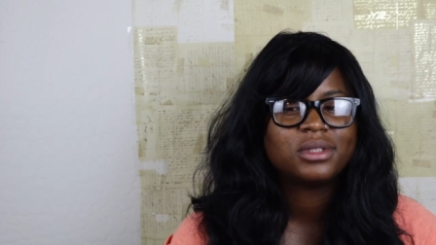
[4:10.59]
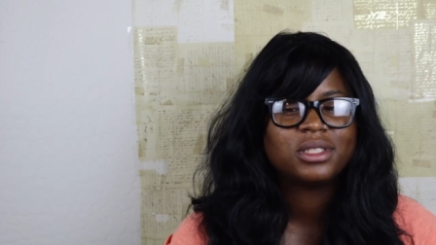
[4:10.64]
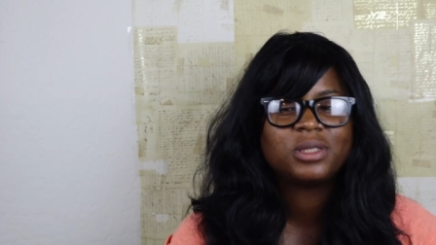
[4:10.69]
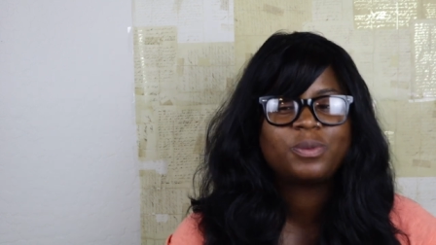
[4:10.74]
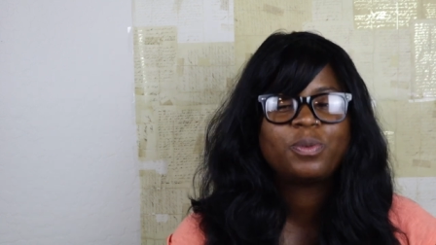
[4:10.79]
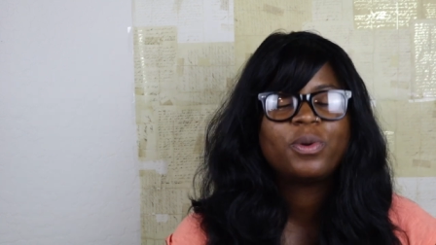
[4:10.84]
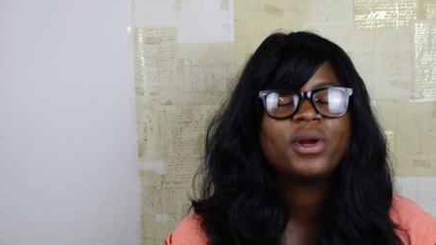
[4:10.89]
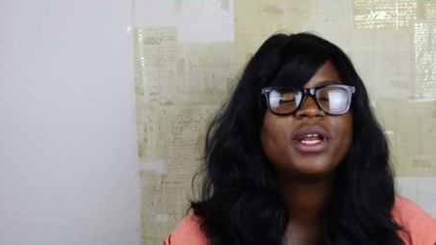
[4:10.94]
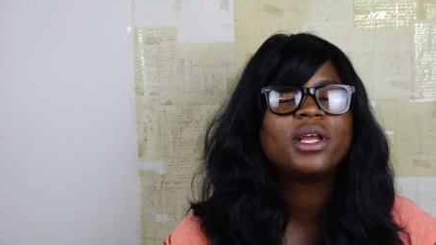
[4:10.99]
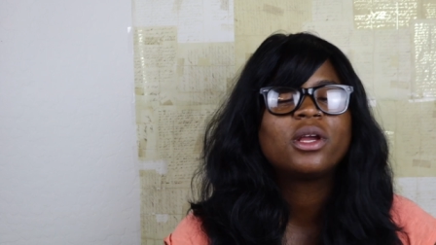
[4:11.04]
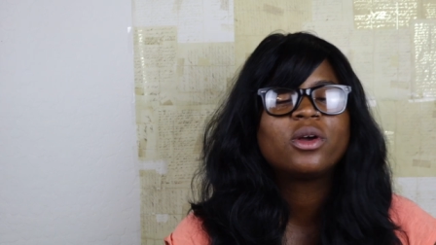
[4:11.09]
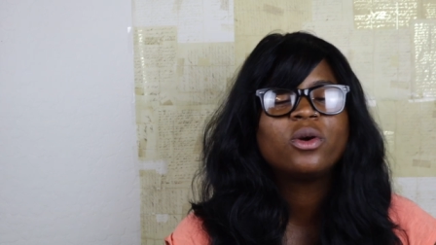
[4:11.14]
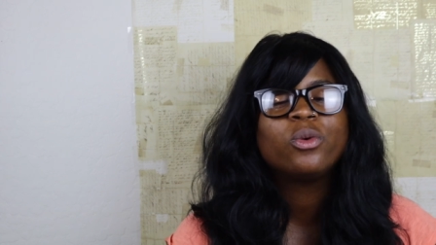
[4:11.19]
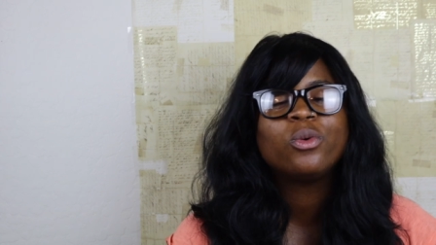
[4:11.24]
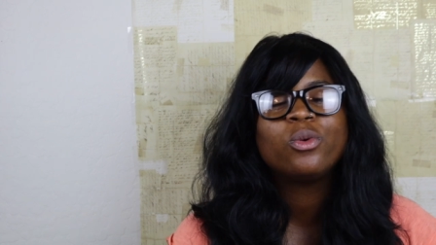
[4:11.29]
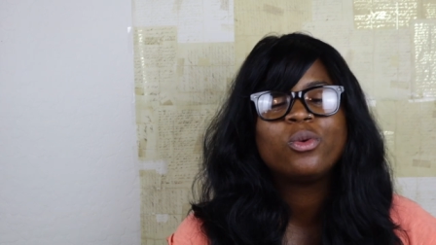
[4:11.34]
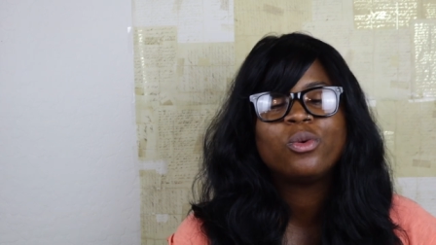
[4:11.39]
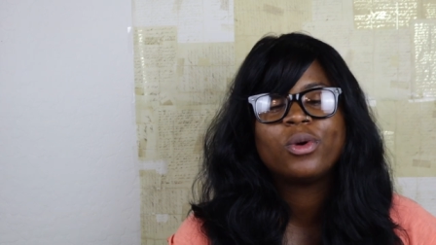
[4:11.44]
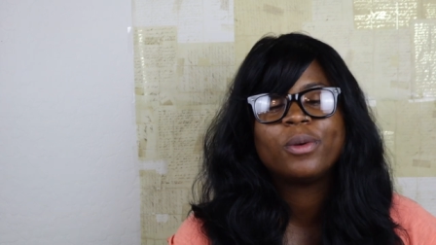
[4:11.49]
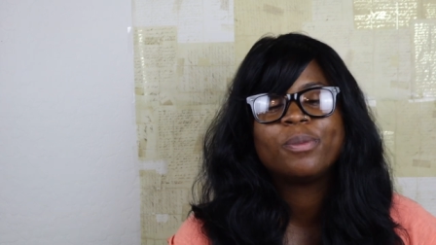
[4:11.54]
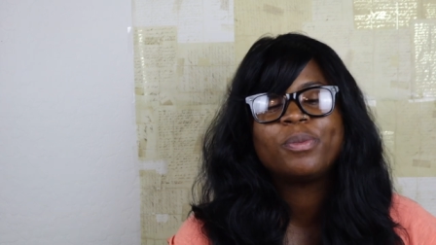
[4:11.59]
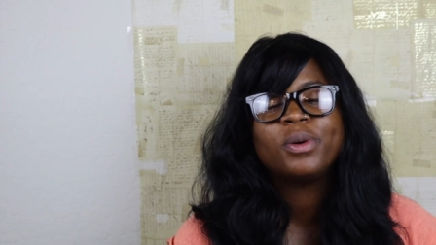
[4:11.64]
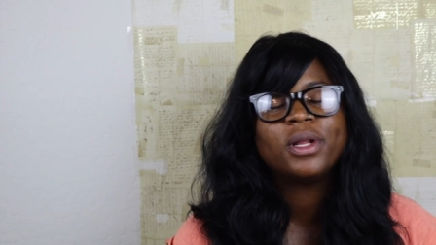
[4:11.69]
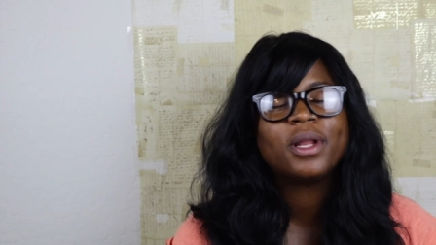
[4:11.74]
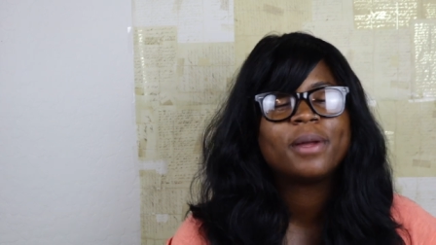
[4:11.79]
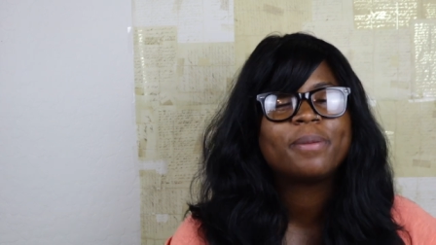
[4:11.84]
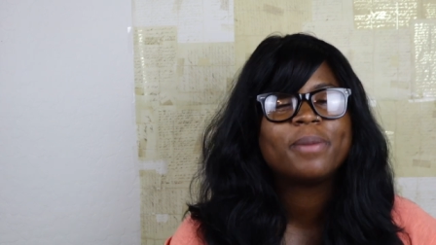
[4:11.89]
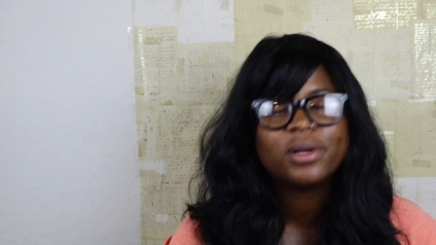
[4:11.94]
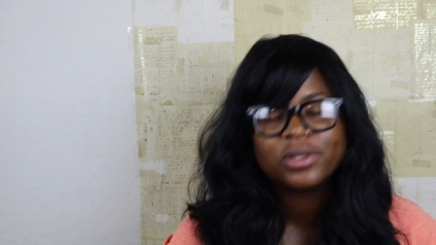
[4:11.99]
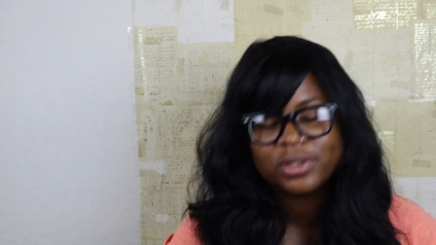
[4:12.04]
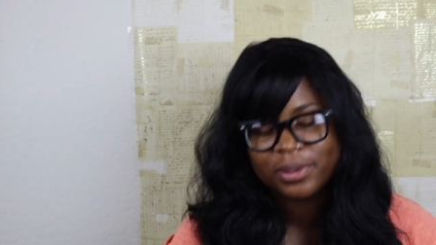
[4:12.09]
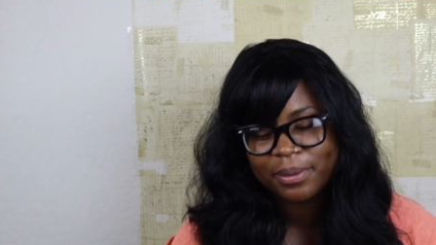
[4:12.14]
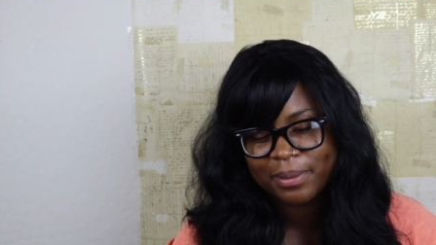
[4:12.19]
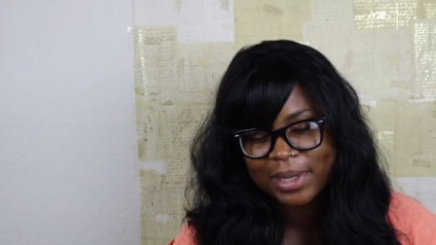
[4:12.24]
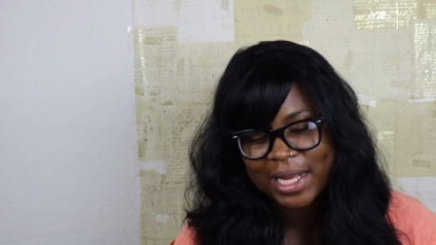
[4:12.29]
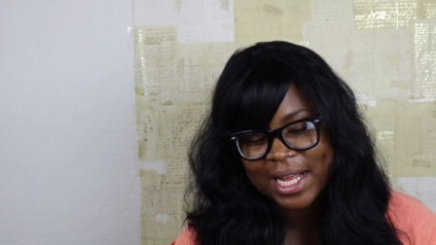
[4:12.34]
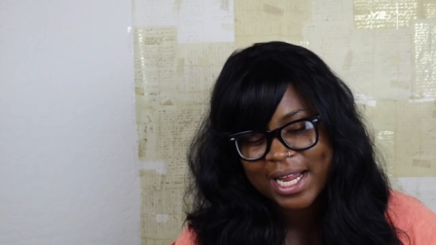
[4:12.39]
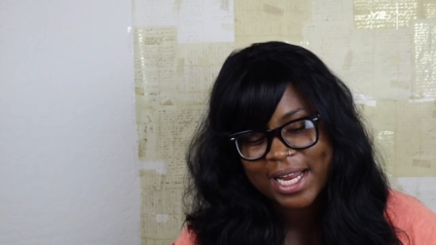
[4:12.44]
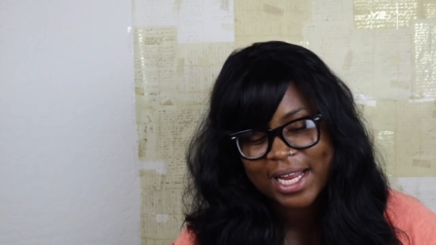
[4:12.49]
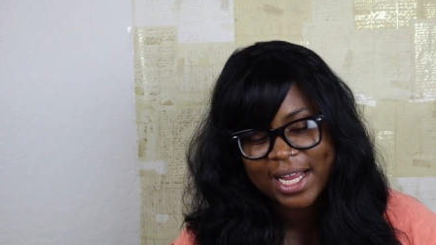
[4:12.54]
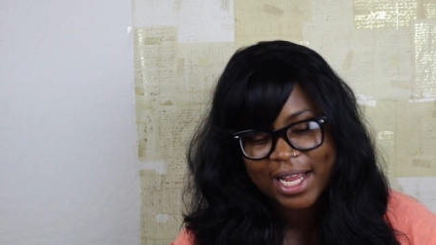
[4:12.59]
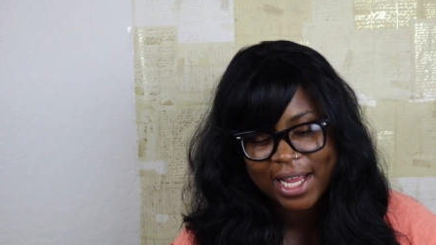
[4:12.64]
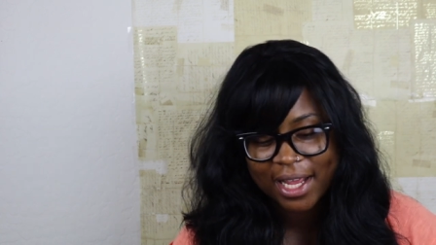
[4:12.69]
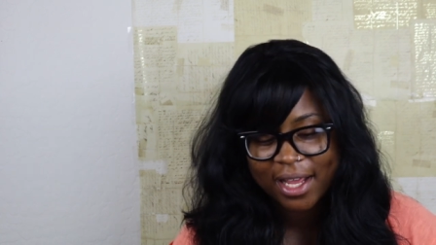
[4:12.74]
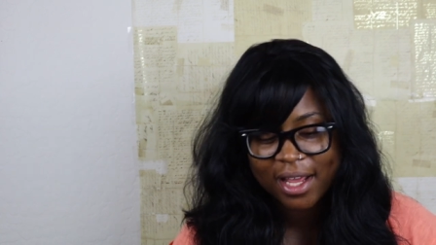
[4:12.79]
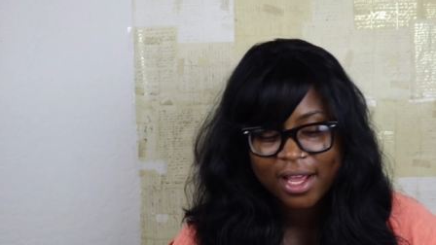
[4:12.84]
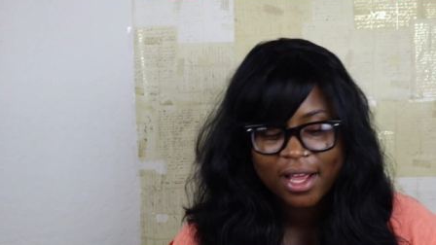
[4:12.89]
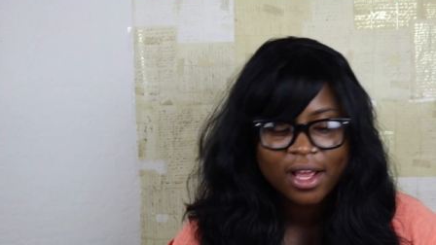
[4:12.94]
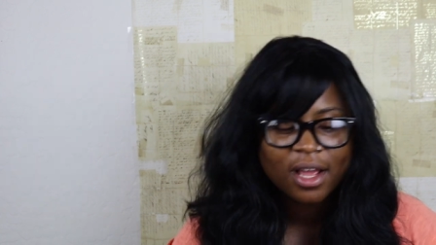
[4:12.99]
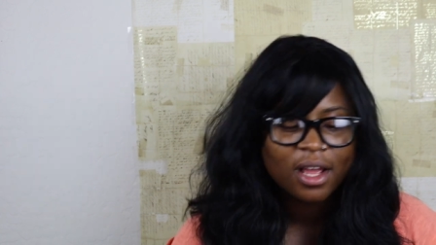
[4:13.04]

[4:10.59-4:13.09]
It's pretty cool to pull up on somebody and